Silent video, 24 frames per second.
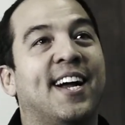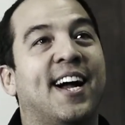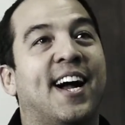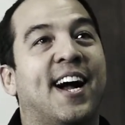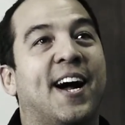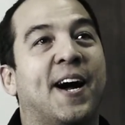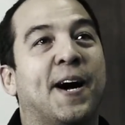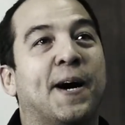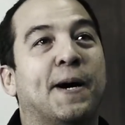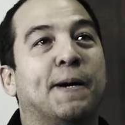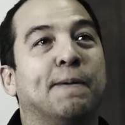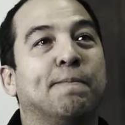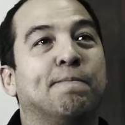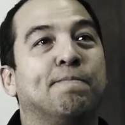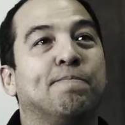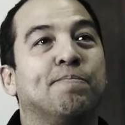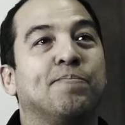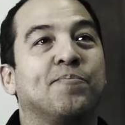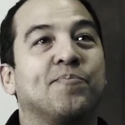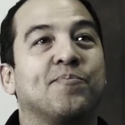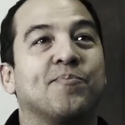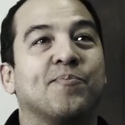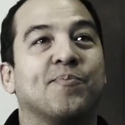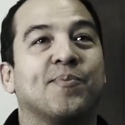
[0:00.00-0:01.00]

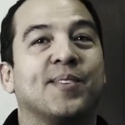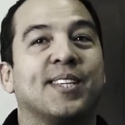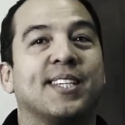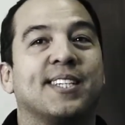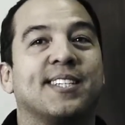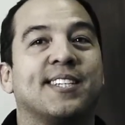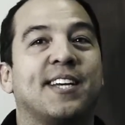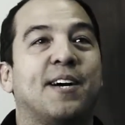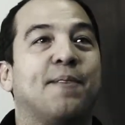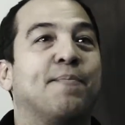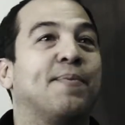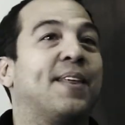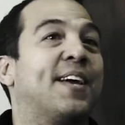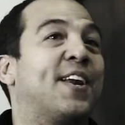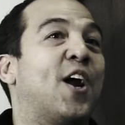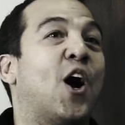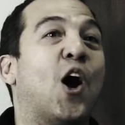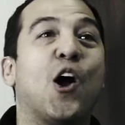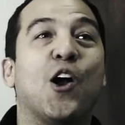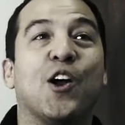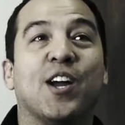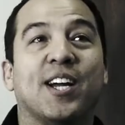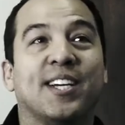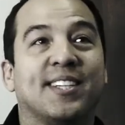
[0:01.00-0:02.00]
Um, some that
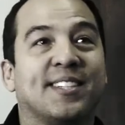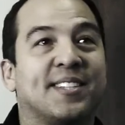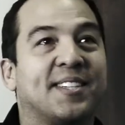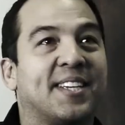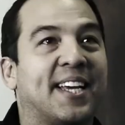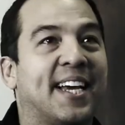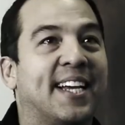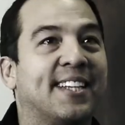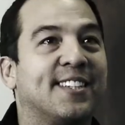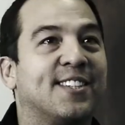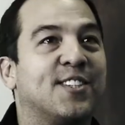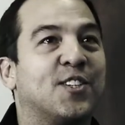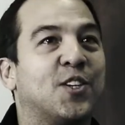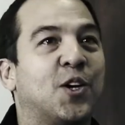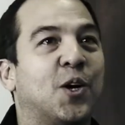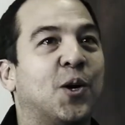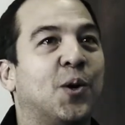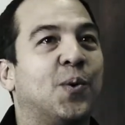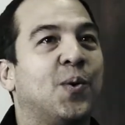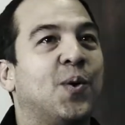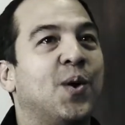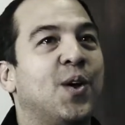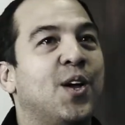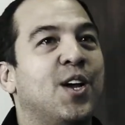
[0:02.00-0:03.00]
aren't. And
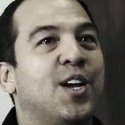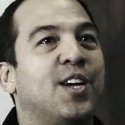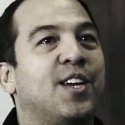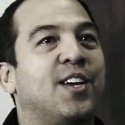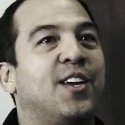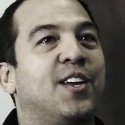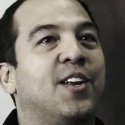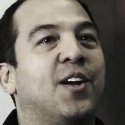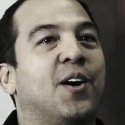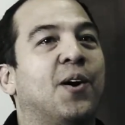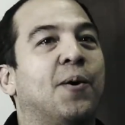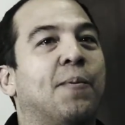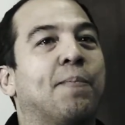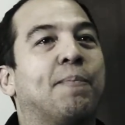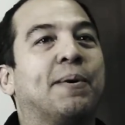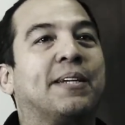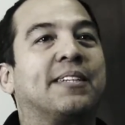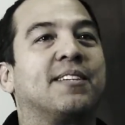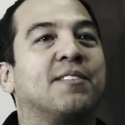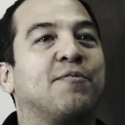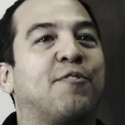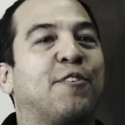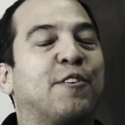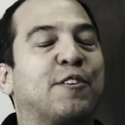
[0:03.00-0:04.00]
so, you know, but
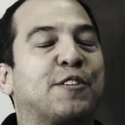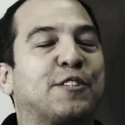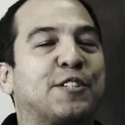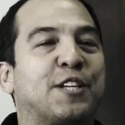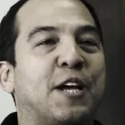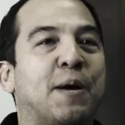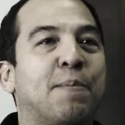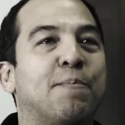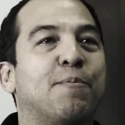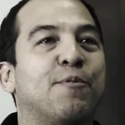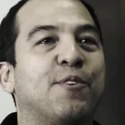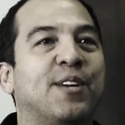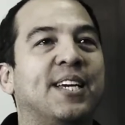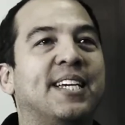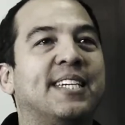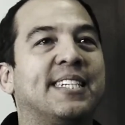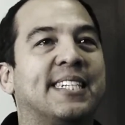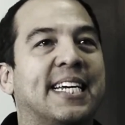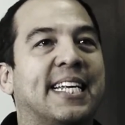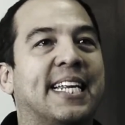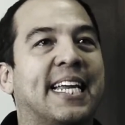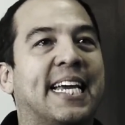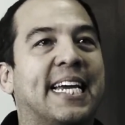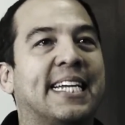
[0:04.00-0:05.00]
for some
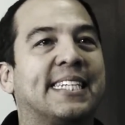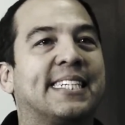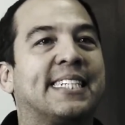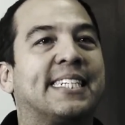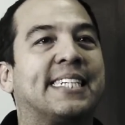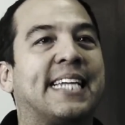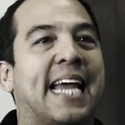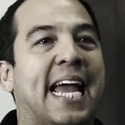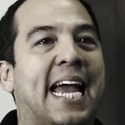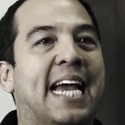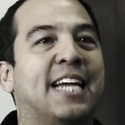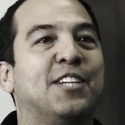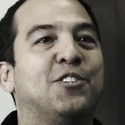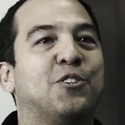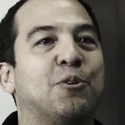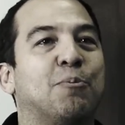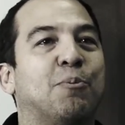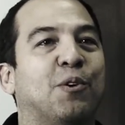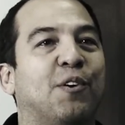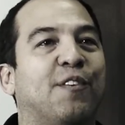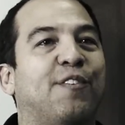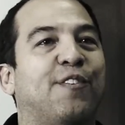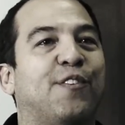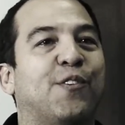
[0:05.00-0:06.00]
reason, it's
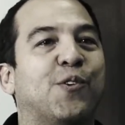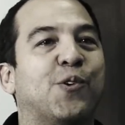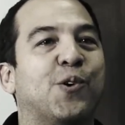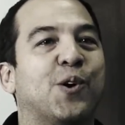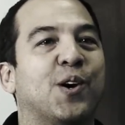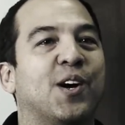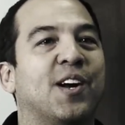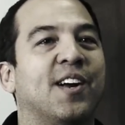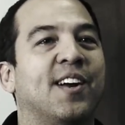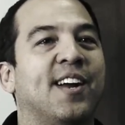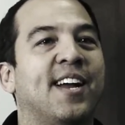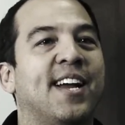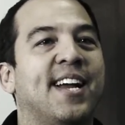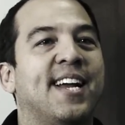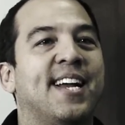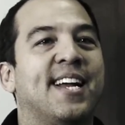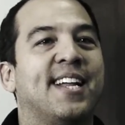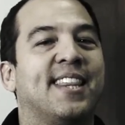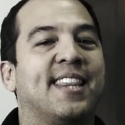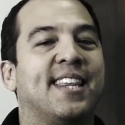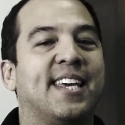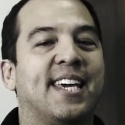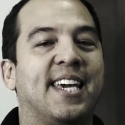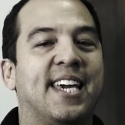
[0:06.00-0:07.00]
tangible for
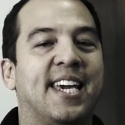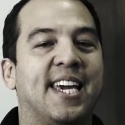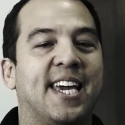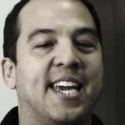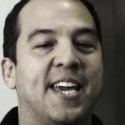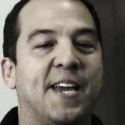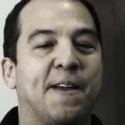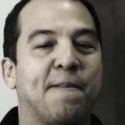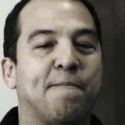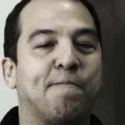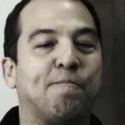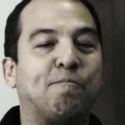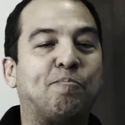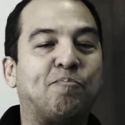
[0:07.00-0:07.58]
the,